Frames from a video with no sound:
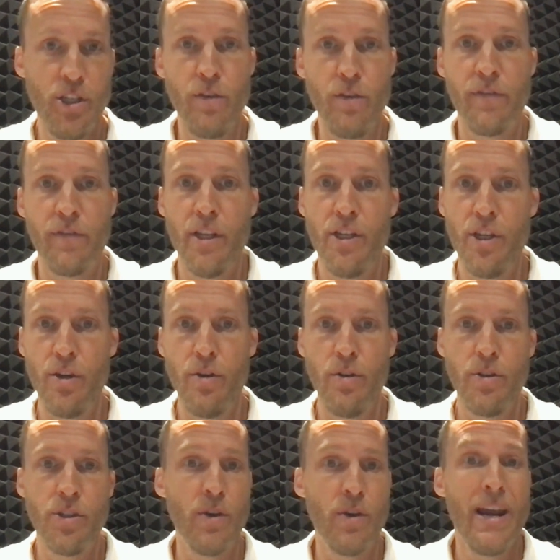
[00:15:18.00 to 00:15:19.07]
Number 2 for the
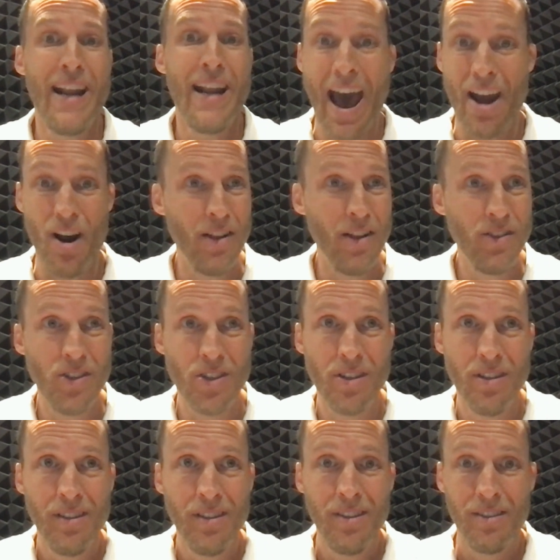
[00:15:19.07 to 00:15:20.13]
do's, create
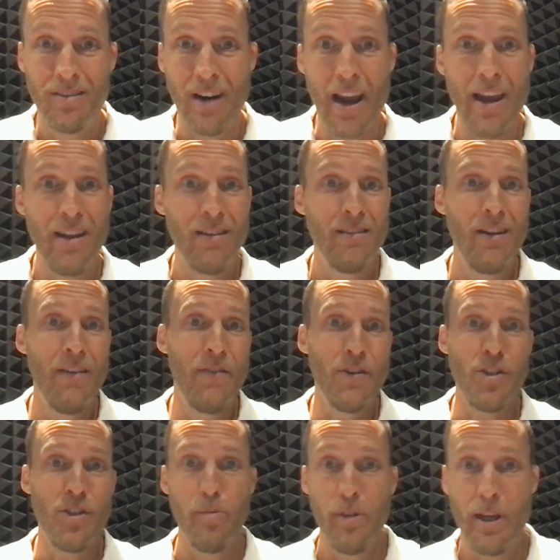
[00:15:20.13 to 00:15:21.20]
add-ons, right?
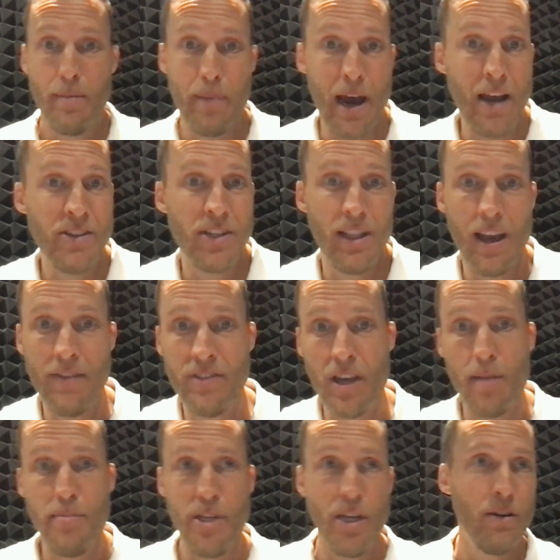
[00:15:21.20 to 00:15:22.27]
If a Sumoling buys a
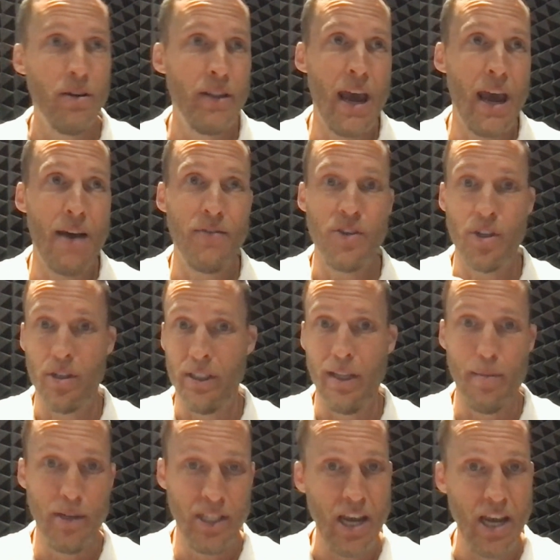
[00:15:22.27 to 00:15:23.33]
lifetime deal, they have certain
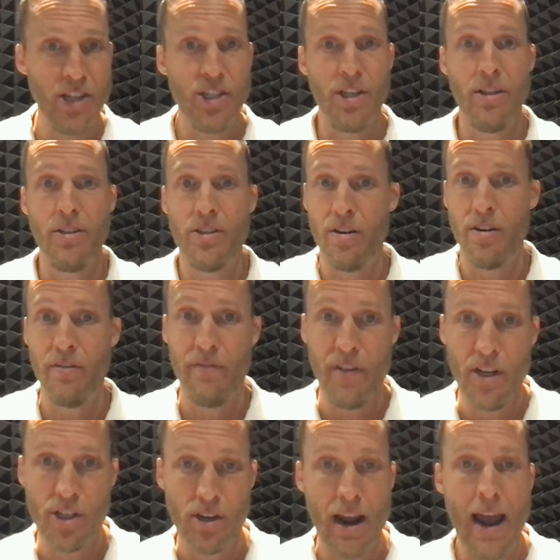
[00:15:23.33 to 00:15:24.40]
limitations, certain
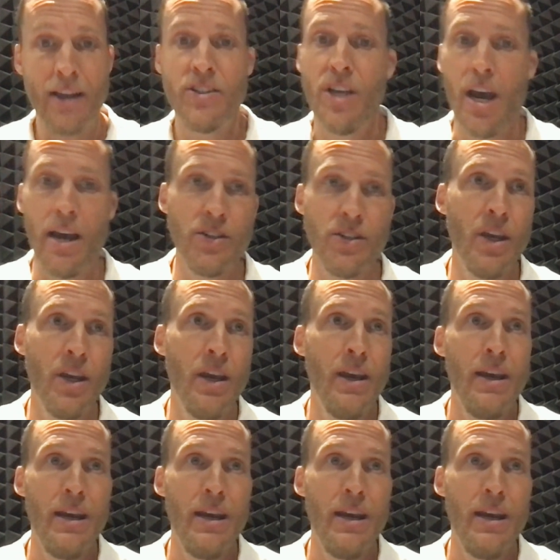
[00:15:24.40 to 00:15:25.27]
feature access.